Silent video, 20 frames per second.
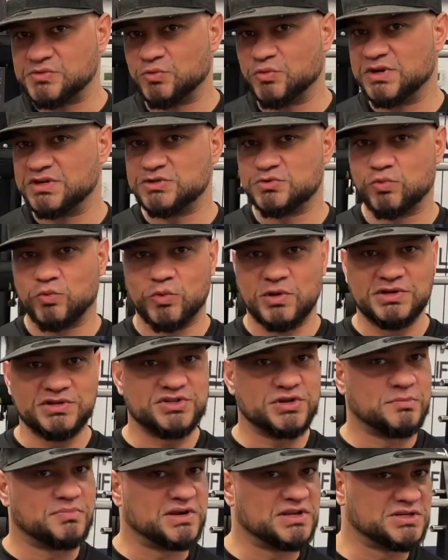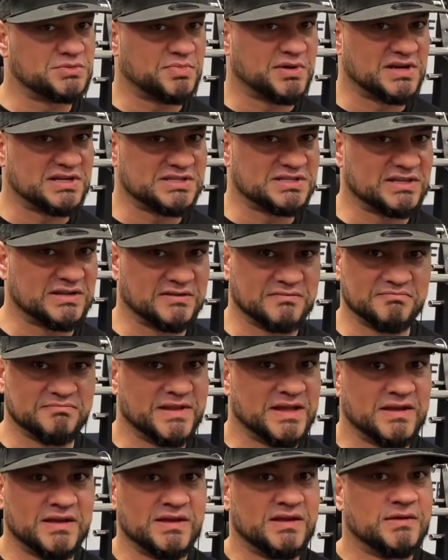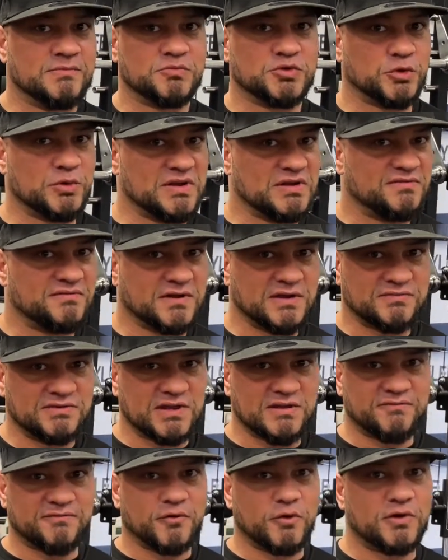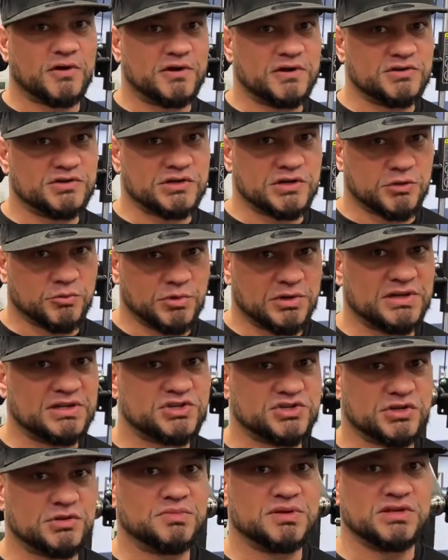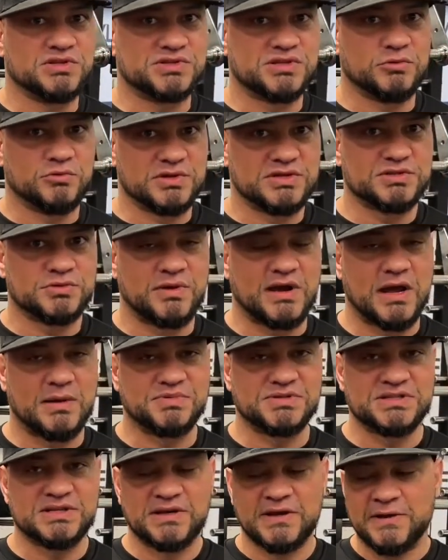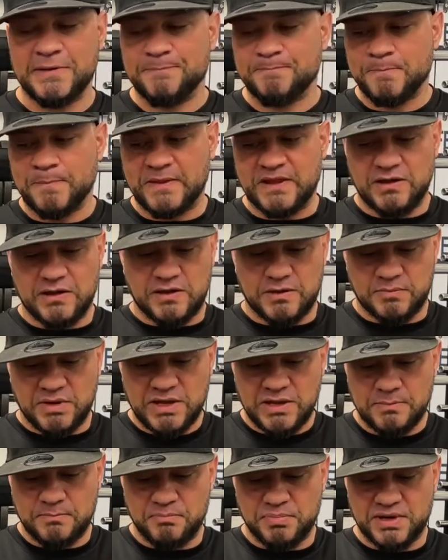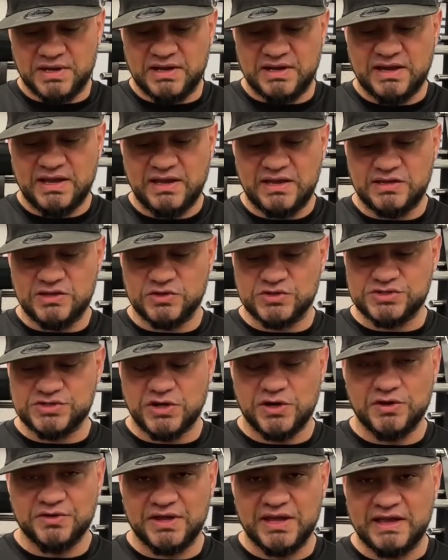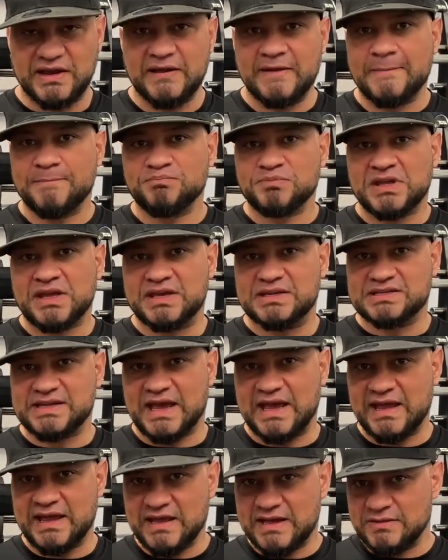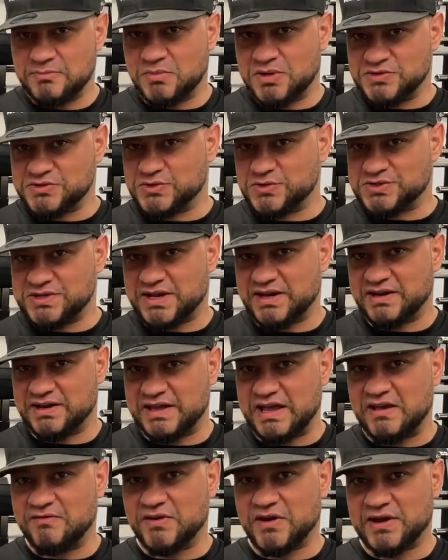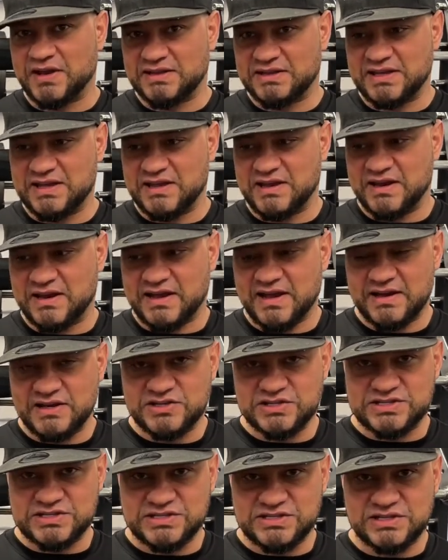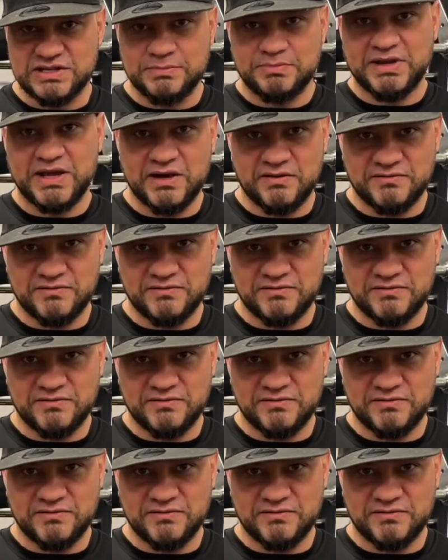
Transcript: which once you're bench pressing 350, 400, you really should be using wrist wraps. But you saw that his hand muscles kind of gave out at the end and it kind of just slipped out of